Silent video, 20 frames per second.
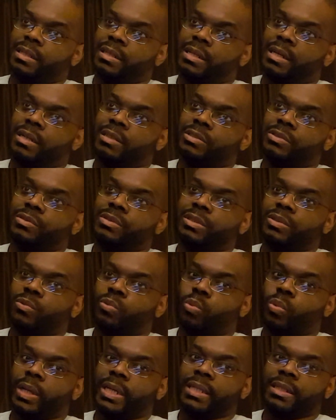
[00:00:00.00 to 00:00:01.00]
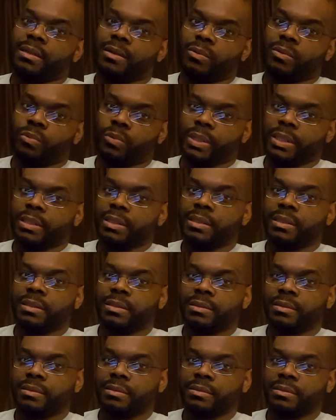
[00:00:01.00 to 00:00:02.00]
I usually wait a week,
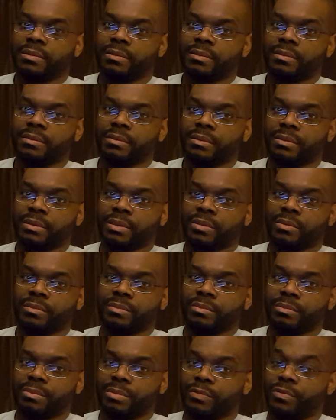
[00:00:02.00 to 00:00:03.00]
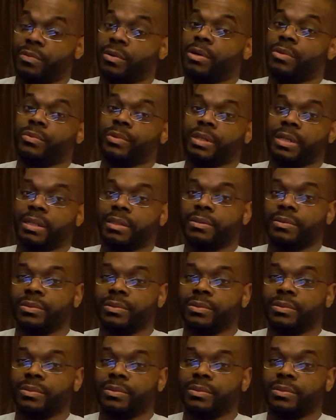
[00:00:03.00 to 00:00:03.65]
you know, before I react